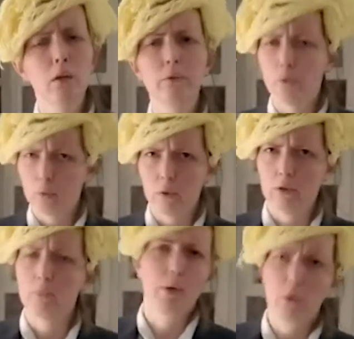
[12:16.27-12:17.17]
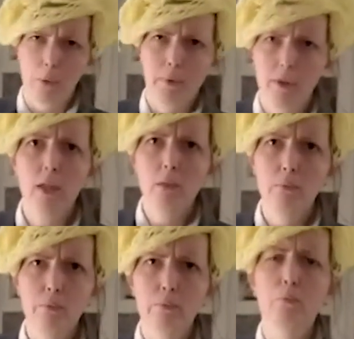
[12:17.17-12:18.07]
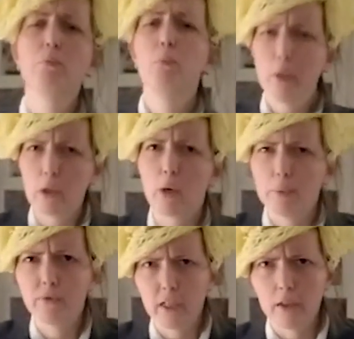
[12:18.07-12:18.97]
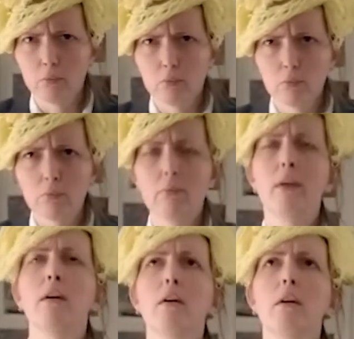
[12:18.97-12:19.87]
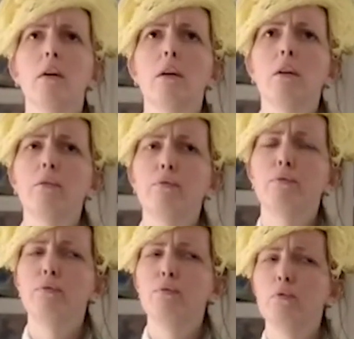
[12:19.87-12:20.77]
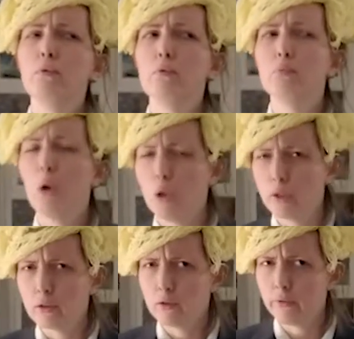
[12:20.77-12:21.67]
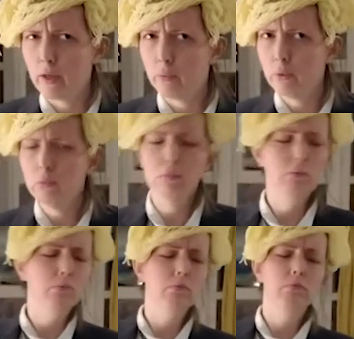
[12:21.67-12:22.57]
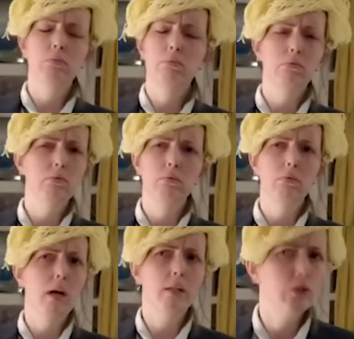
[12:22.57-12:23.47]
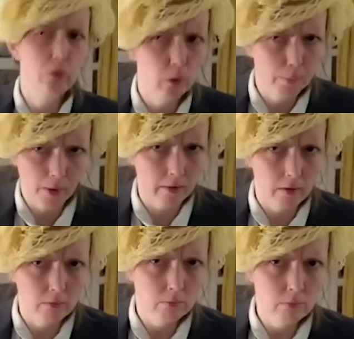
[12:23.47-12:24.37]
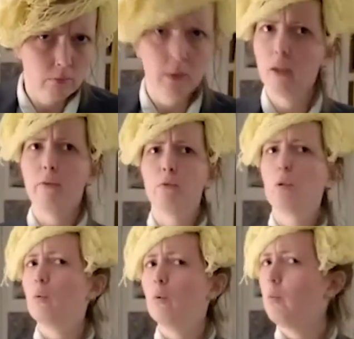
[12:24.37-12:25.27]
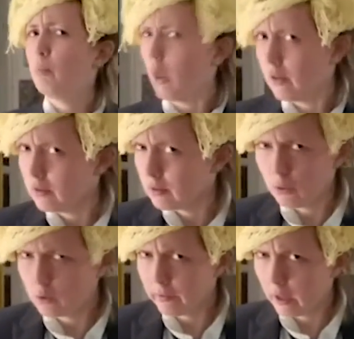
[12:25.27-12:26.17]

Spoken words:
If you'd like to make a cup of tea, make a cup of tea. If Polly isn't available, ask your brother. If your brother's not